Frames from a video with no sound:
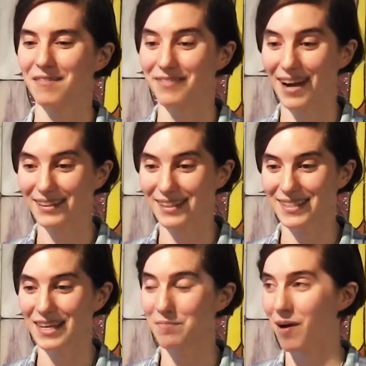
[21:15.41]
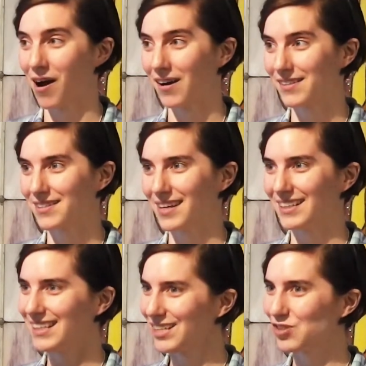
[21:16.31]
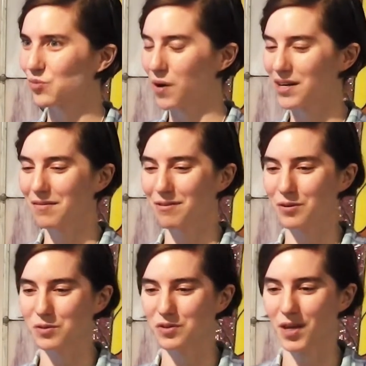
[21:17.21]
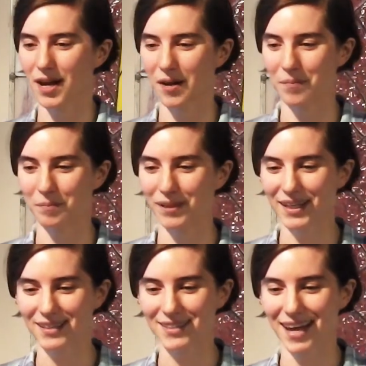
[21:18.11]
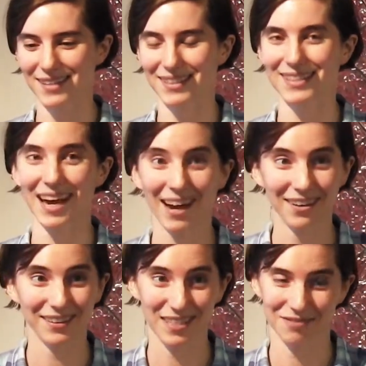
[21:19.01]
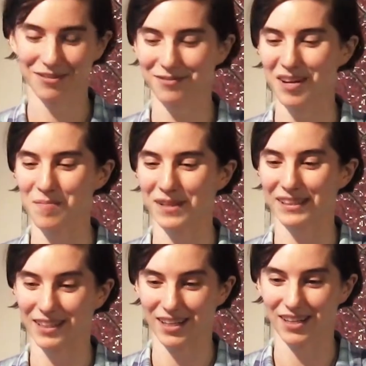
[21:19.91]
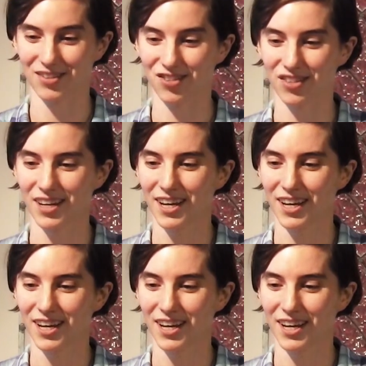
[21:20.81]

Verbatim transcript: violets, and moss, and each one of those um, plants has an entirely different family lineage.